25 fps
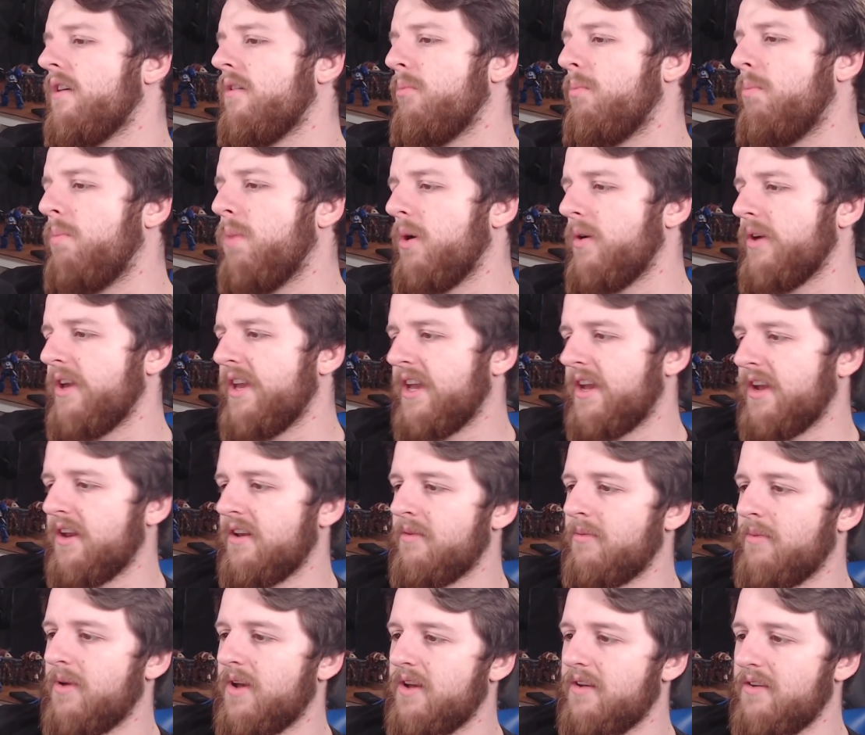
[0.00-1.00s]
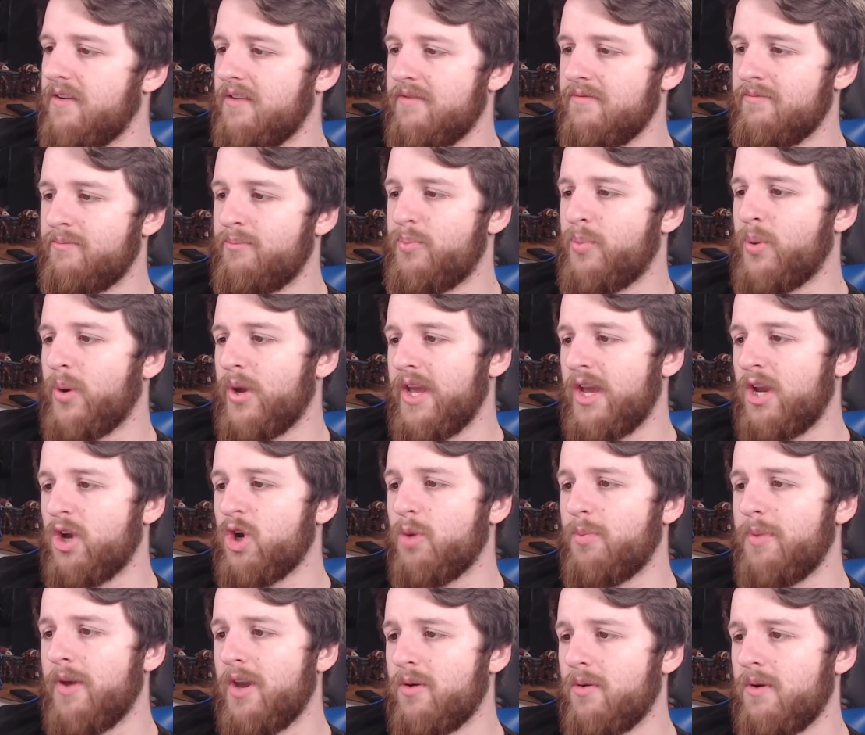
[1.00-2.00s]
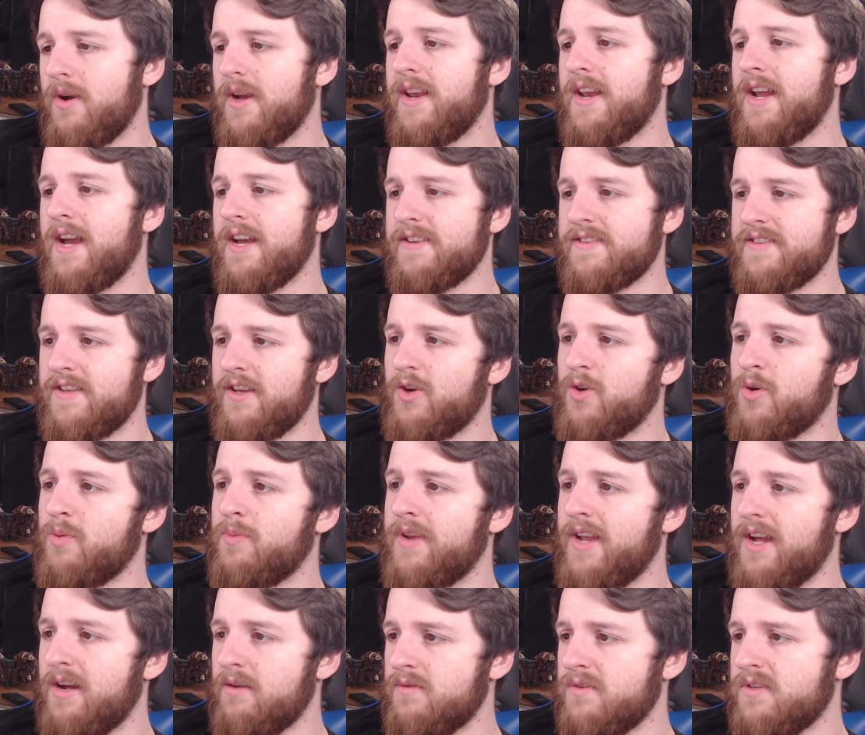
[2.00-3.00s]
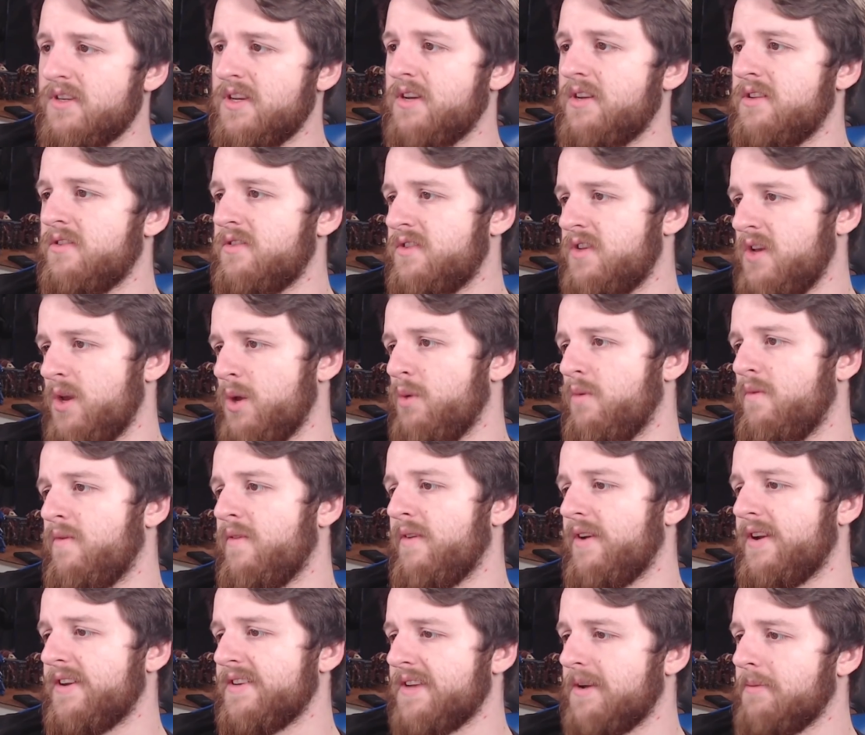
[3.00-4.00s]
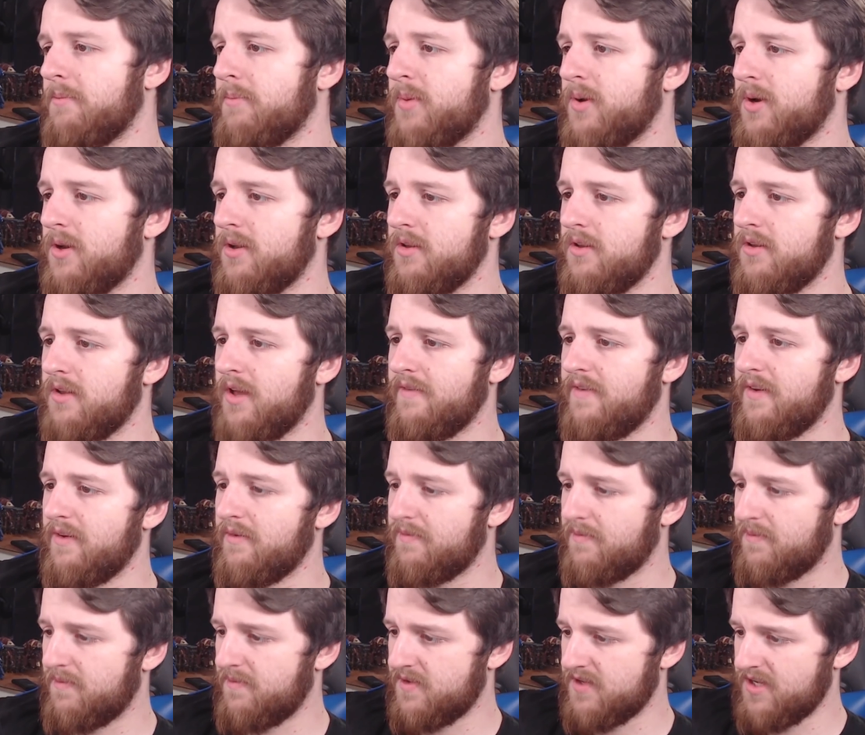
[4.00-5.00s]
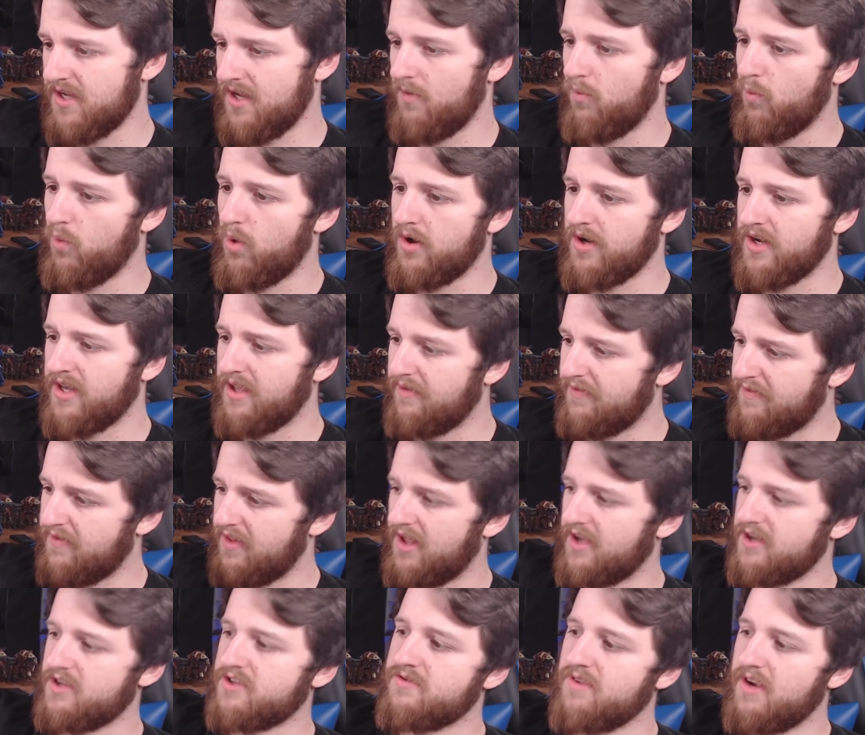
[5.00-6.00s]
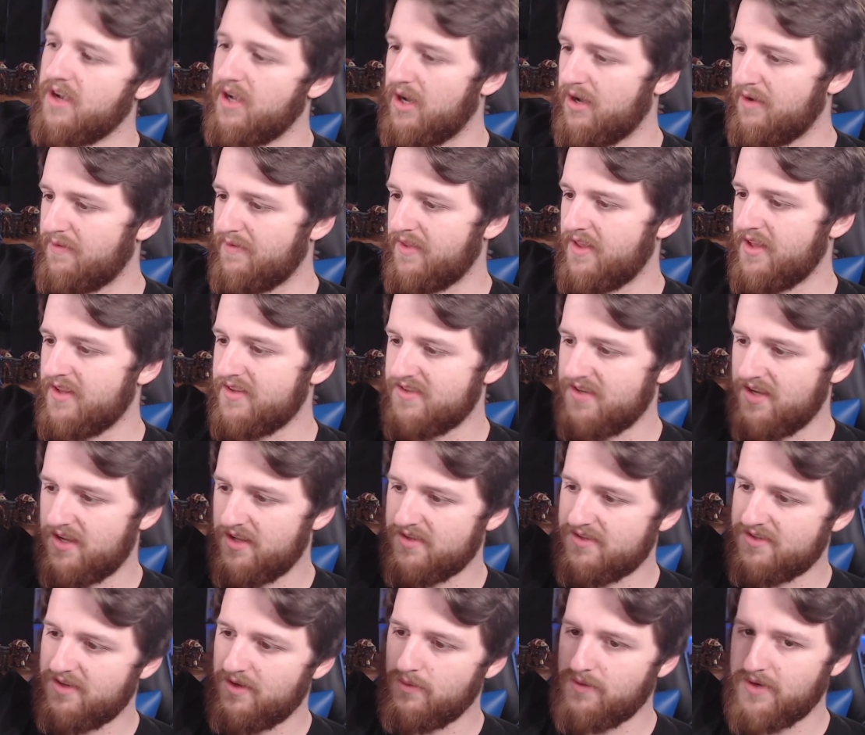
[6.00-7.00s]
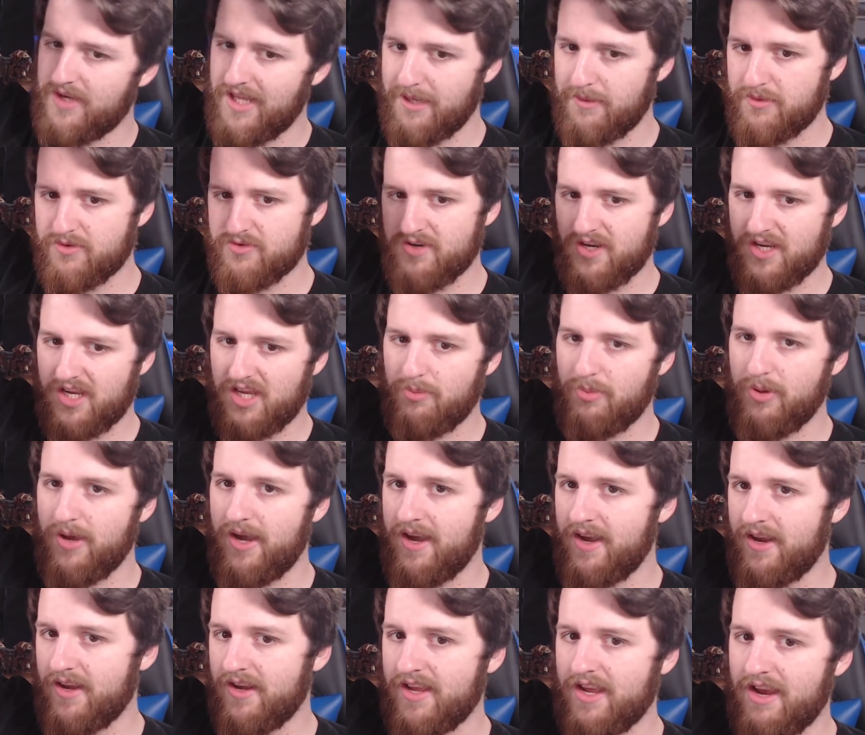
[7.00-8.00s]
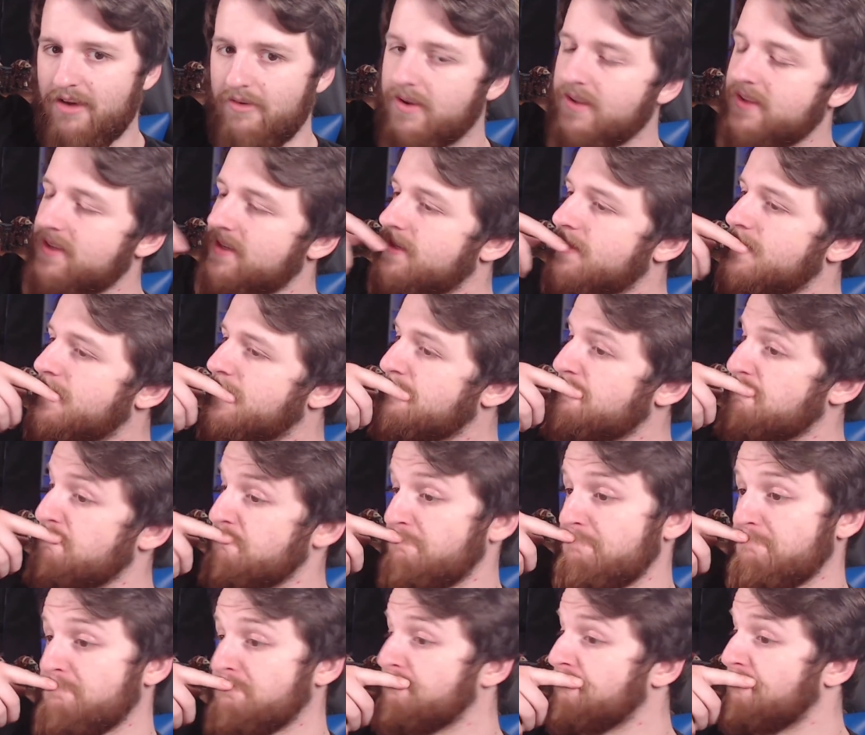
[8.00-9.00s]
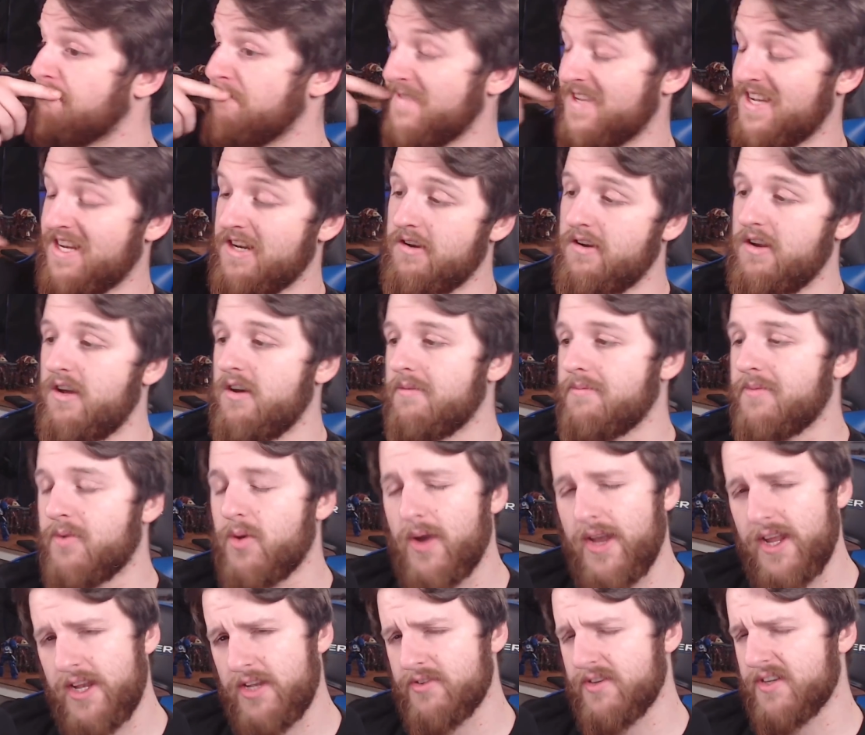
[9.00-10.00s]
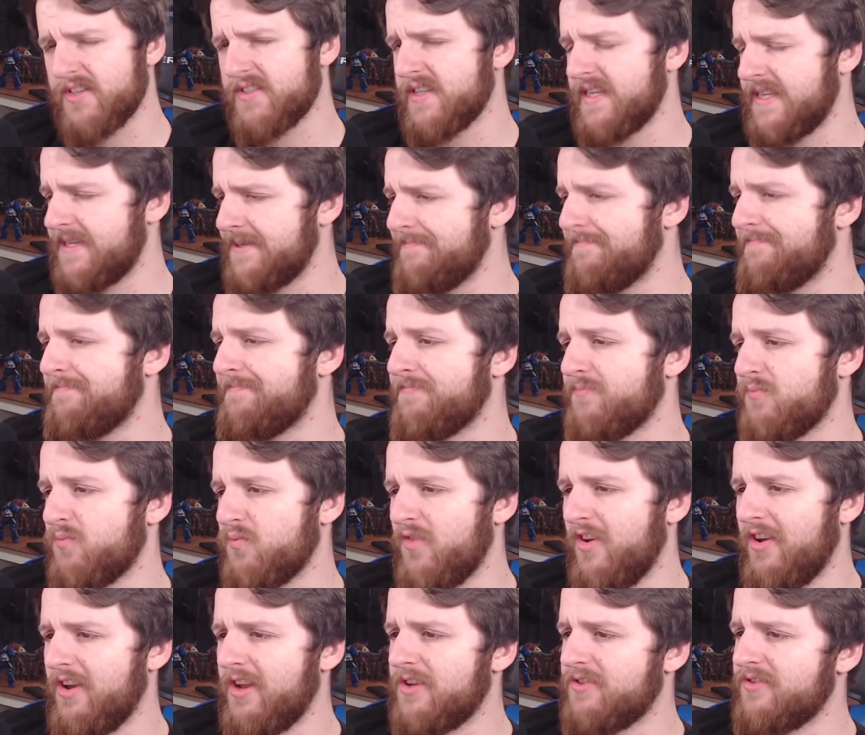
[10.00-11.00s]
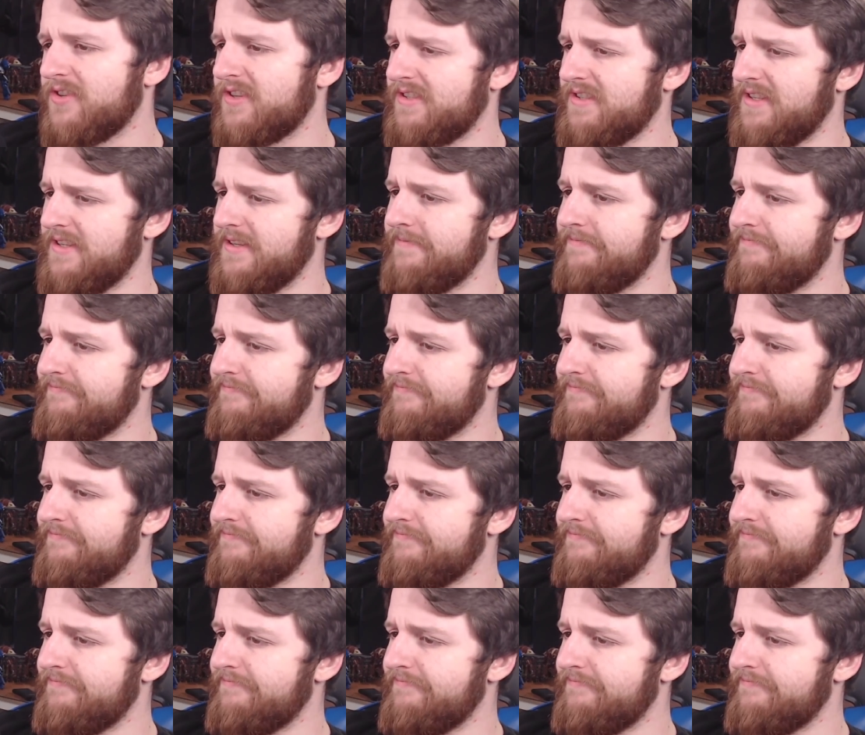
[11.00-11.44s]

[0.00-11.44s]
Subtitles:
But it could be quite nasty. Come down turn 2, for example. If you turn 1, you fly straight off, and then turn 2, deep strike behind characters. I don't know. Quite interesting. Very interesting.